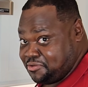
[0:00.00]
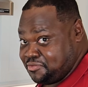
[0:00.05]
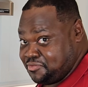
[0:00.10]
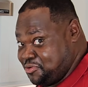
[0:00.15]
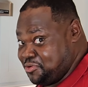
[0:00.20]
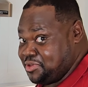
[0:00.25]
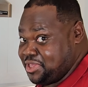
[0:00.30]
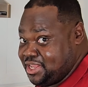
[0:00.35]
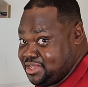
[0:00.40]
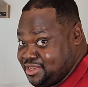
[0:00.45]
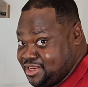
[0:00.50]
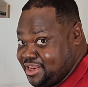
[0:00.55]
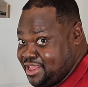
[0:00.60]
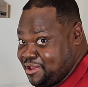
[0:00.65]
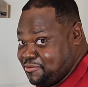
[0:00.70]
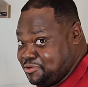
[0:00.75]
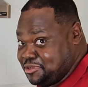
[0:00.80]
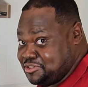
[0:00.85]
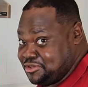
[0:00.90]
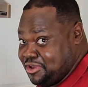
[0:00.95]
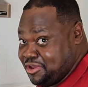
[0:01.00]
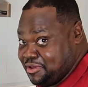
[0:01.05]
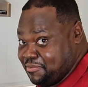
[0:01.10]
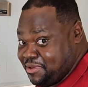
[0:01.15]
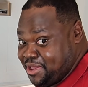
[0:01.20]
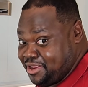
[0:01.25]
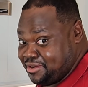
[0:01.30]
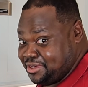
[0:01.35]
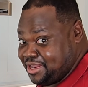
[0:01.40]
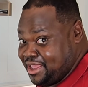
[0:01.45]
We'll get to that. We'll talk
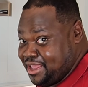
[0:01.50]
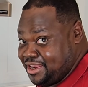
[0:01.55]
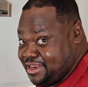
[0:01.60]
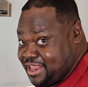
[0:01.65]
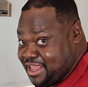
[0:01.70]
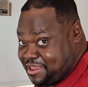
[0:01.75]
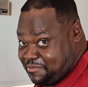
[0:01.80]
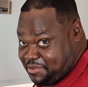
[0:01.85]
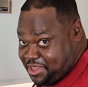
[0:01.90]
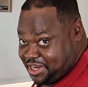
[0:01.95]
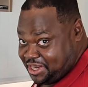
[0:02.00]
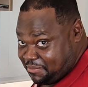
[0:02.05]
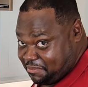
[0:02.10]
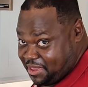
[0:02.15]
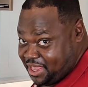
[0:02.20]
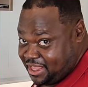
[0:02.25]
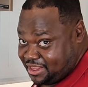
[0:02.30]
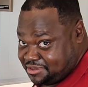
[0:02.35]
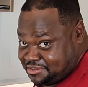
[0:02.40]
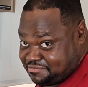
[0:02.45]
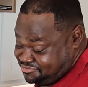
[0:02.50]
about that. That can be a debate,